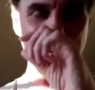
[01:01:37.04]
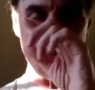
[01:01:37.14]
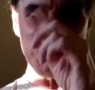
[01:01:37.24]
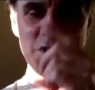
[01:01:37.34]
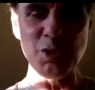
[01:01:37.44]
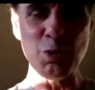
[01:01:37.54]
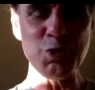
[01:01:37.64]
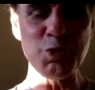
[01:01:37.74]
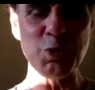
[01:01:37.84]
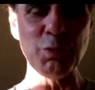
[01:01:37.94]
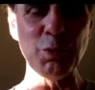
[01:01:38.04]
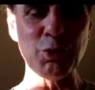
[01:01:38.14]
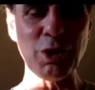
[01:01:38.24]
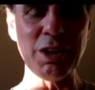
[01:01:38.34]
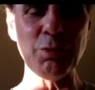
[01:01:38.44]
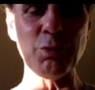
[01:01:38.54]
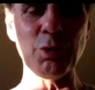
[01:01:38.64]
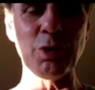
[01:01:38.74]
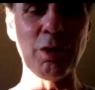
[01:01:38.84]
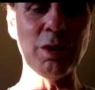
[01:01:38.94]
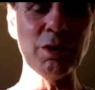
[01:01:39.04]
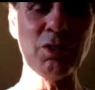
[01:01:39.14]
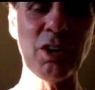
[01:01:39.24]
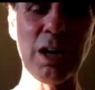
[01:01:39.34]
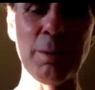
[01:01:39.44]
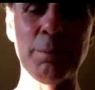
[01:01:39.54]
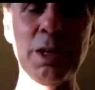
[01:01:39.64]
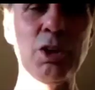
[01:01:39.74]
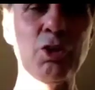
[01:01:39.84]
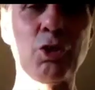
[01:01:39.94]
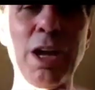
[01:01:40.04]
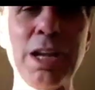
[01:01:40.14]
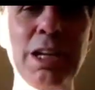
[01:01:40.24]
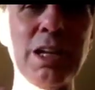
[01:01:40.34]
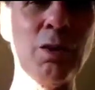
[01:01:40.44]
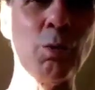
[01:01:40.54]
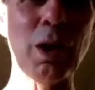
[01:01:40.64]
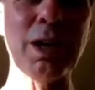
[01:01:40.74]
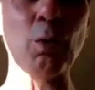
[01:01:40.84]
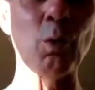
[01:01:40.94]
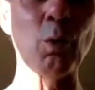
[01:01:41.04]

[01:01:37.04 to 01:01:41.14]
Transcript: you perhaps used to, if you've trained for a long time, training